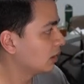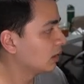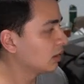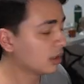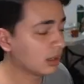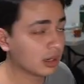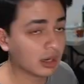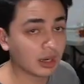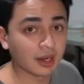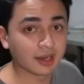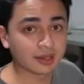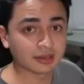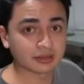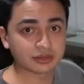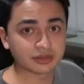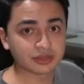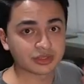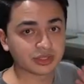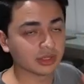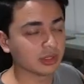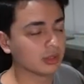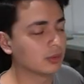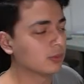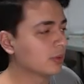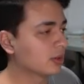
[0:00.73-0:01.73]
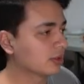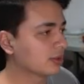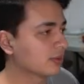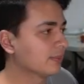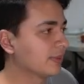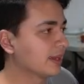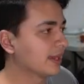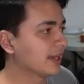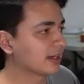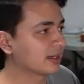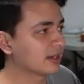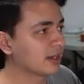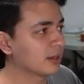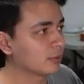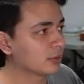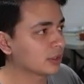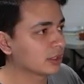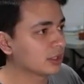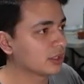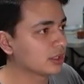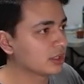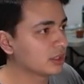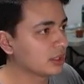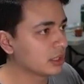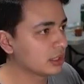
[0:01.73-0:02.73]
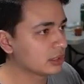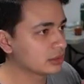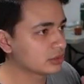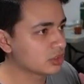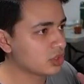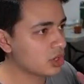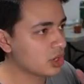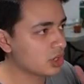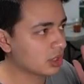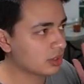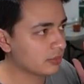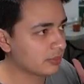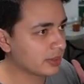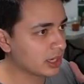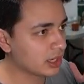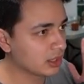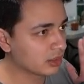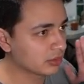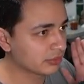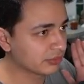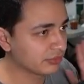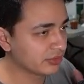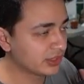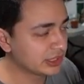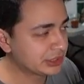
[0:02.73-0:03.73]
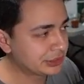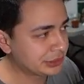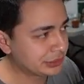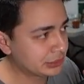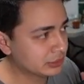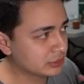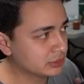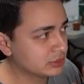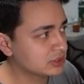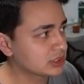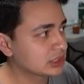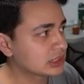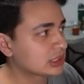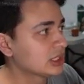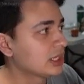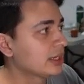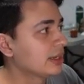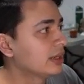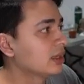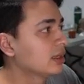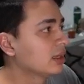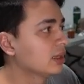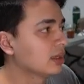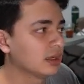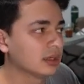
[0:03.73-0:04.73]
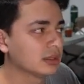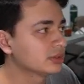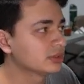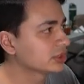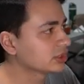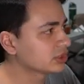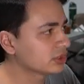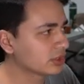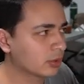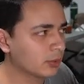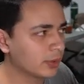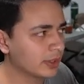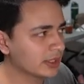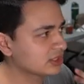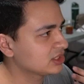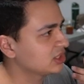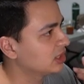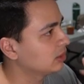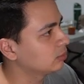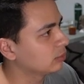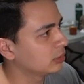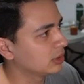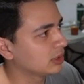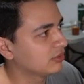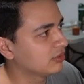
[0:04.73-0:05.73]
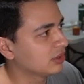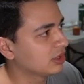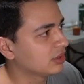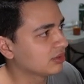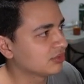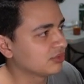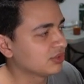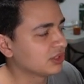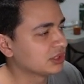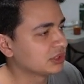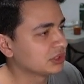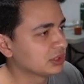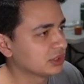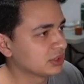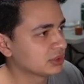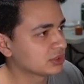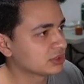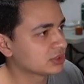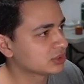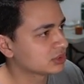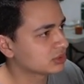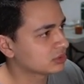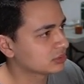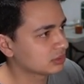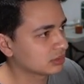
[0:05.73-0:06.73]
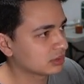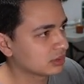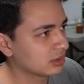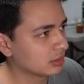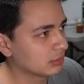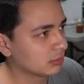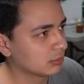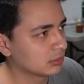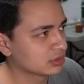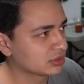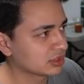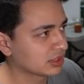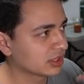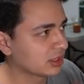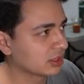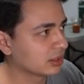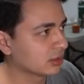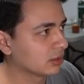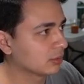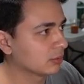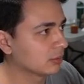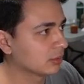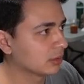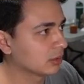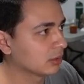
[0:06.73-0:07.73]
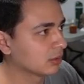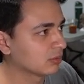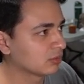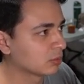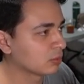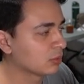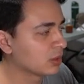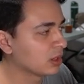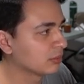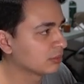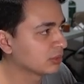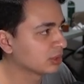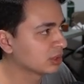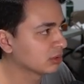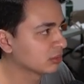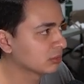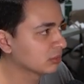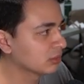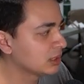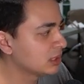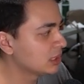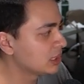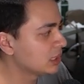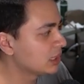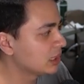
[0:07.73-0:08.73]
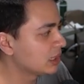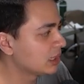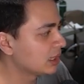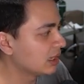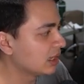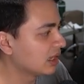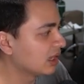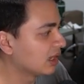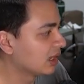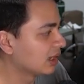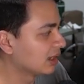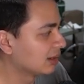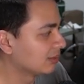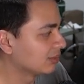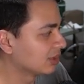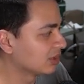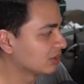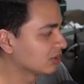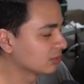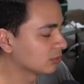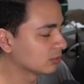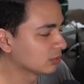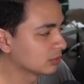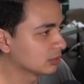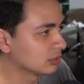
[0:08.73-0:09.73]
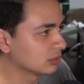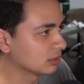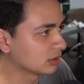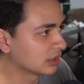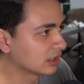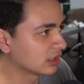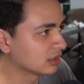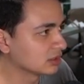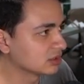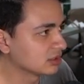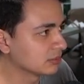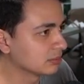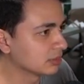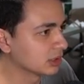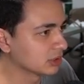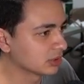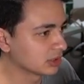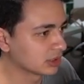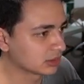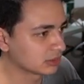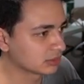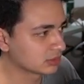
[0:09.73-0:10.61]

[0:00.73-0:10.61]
All right, so welcome back. Now we're gonna talk about features. Just a quick summary of all the features. Once again, I don't want to overwhelm you, and then we'll get into building.